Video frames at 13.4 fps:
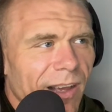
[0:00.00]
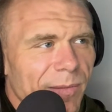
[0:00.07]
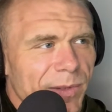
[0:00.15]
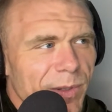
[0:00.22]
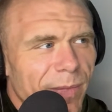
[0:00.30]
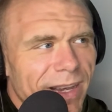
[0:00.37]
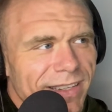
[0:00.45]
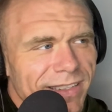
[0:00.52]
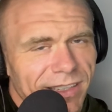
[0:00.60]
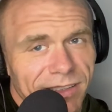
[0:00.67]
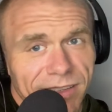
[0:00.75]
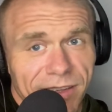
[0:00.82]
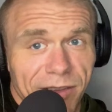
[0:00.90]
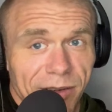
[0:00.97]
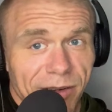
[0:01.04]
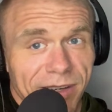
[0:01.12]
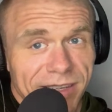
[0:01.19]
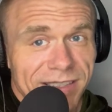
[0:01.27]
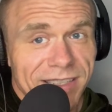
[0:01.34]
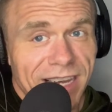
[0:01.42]
So basically, there
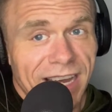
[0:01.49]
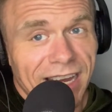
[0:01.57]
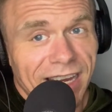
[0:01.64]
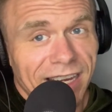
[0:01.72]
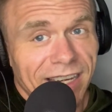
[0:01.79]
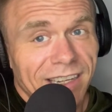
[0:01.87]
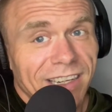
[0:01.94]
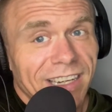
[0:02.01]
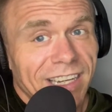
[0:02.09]
is a